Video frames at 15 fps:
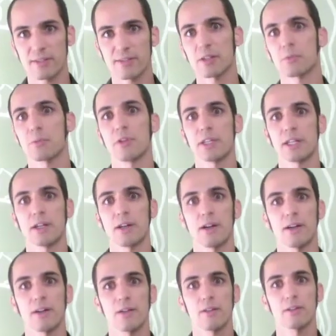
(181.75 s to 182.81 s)
and really
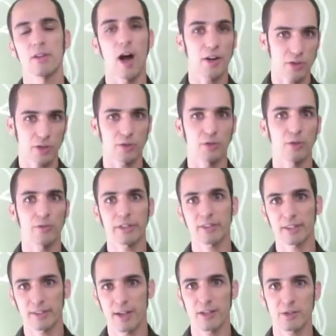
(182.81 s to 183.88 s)
logical and things
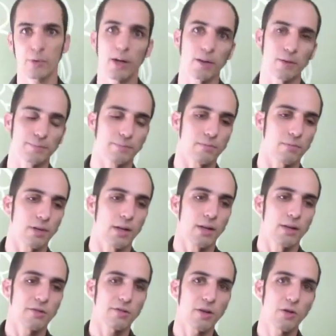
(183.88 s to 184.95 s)
like that as well.
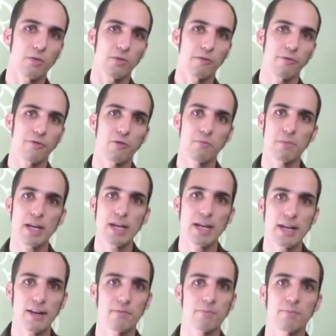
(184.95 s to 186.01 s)
So for
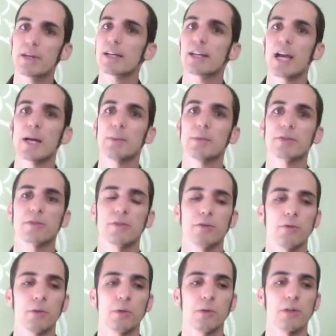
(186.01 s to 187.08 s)
me, being able
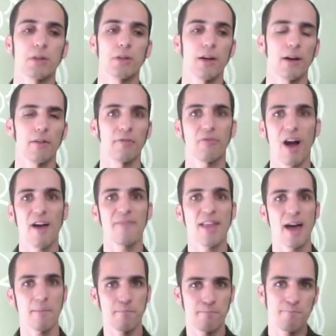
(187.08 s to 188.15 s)
to find
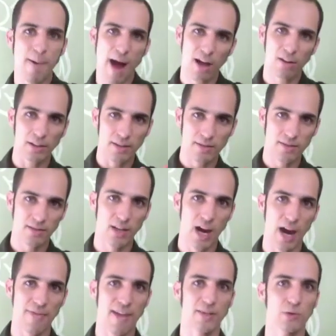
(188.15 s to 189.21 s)
that balance
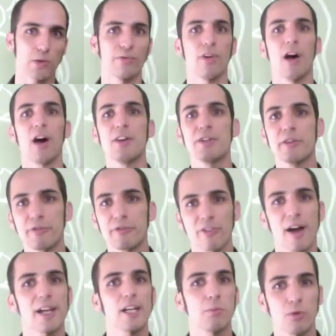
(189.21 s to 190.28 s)
and that sort of
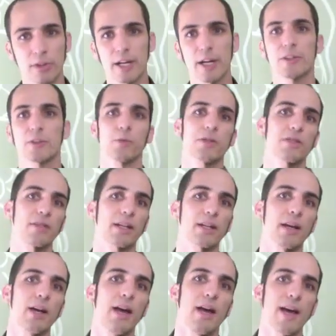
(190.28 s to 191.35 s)
undefinable characteristic
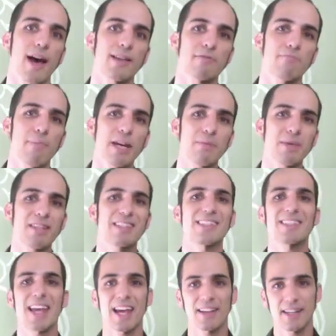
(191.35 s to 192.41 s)
has made me
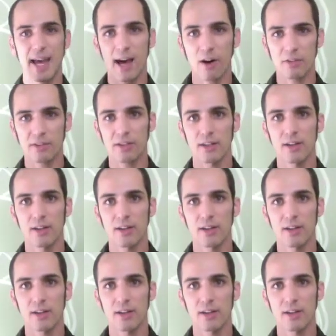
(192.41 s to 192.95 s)
stand out